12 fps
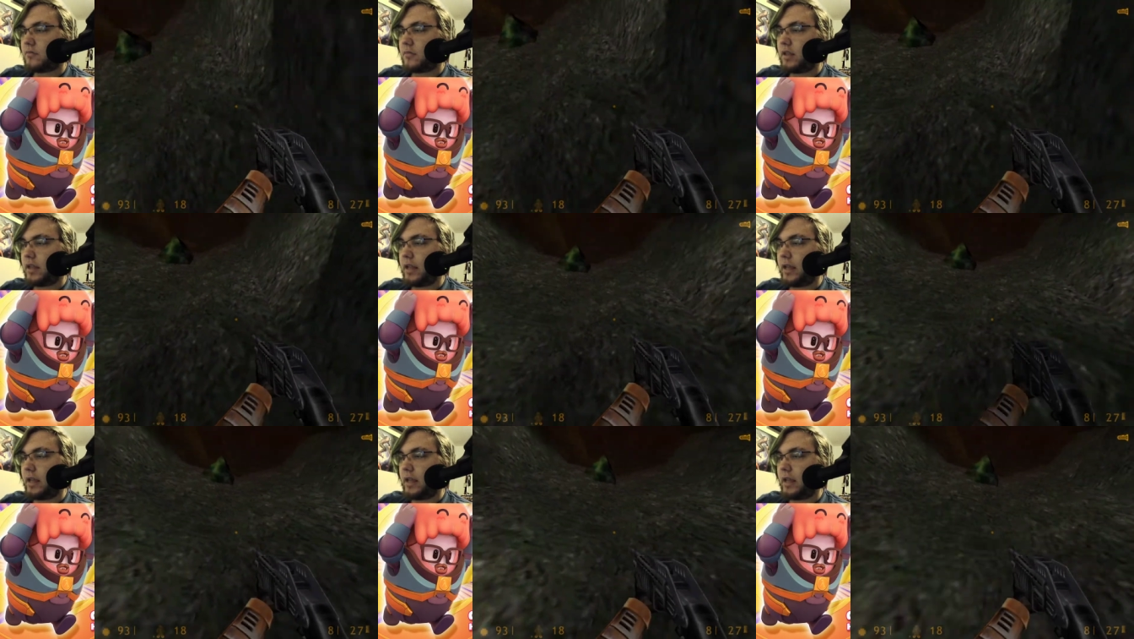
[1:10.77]

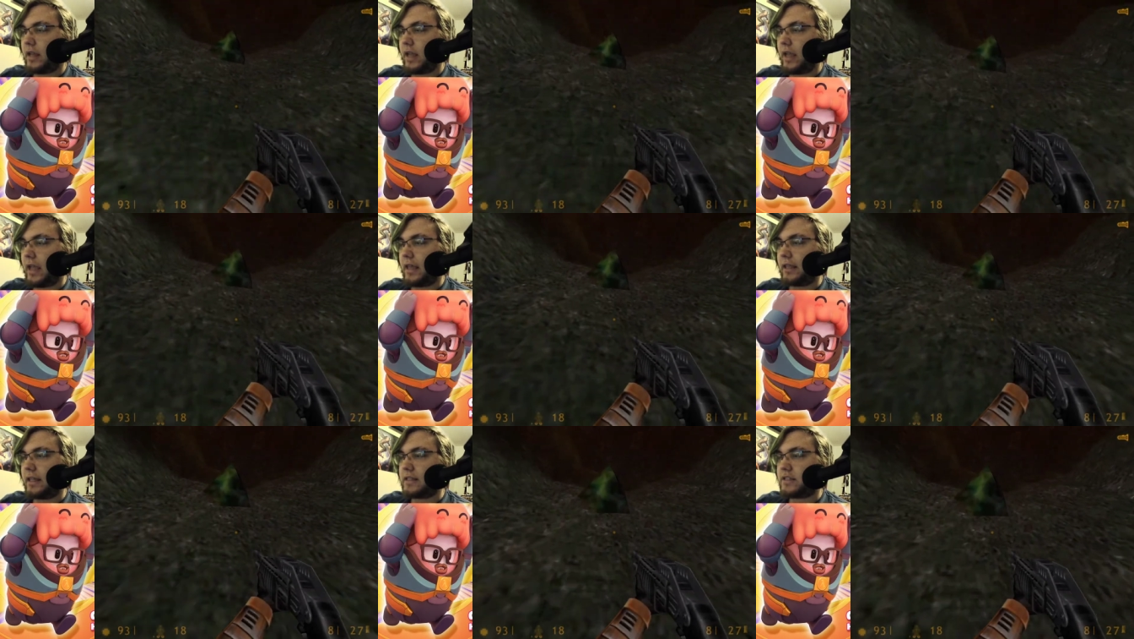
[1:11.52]
Mm-hmm.
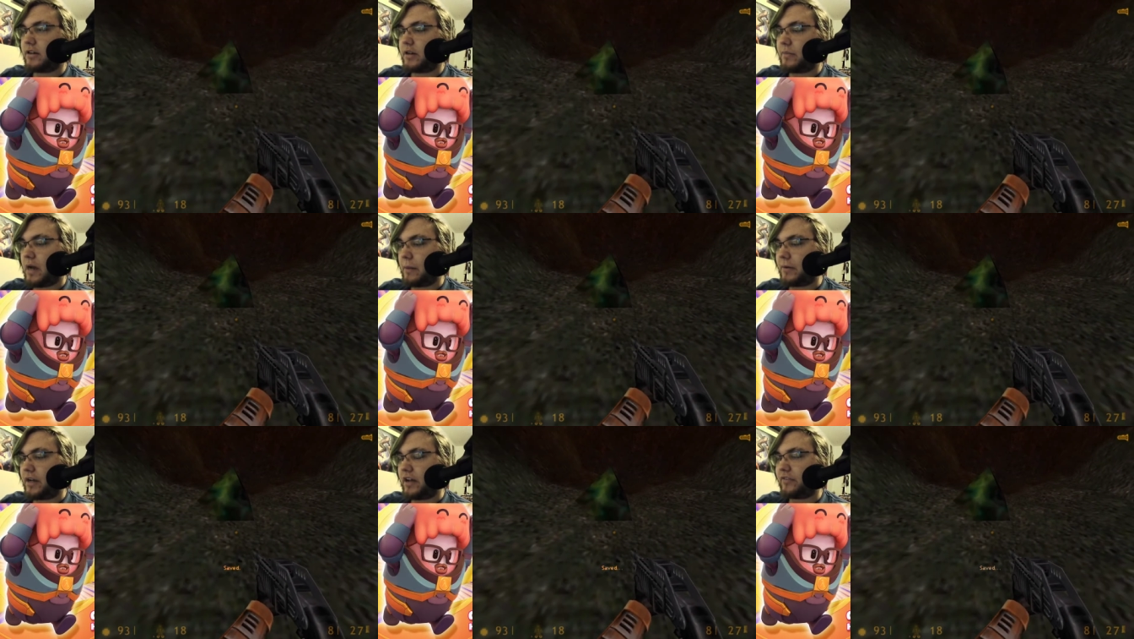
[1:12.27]
Aliens started
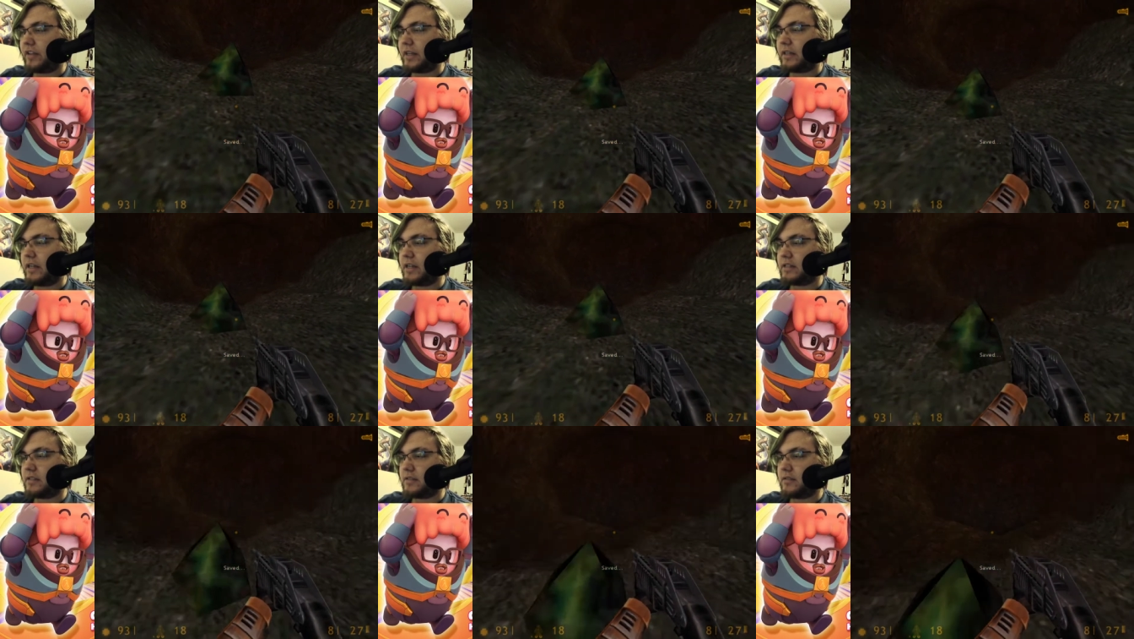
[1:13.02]
popping off like
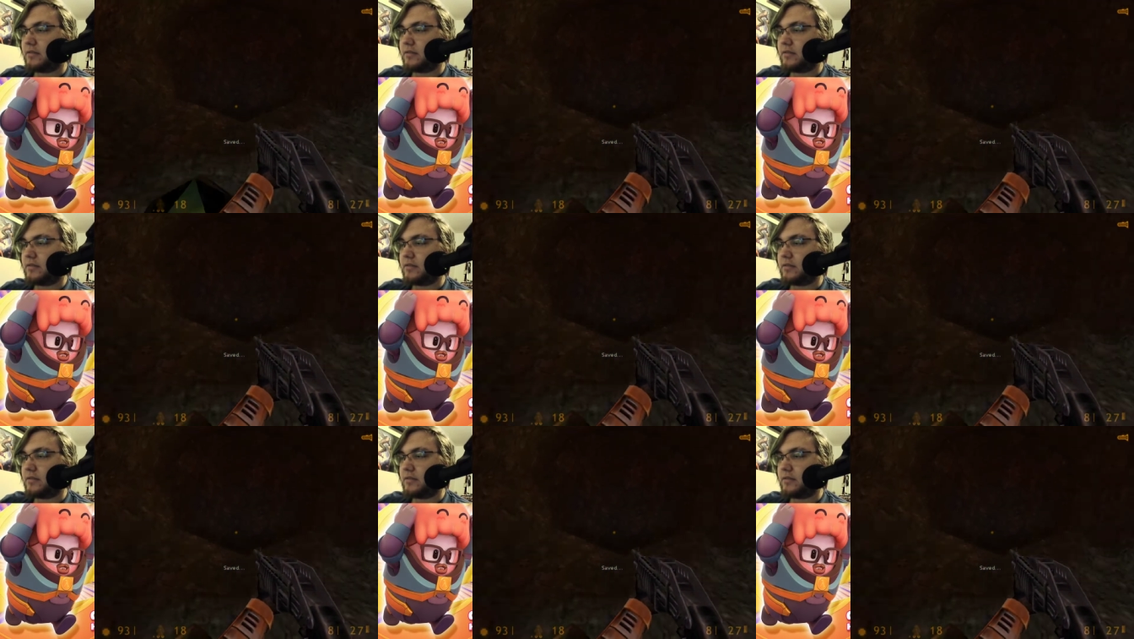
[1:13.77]
nuts.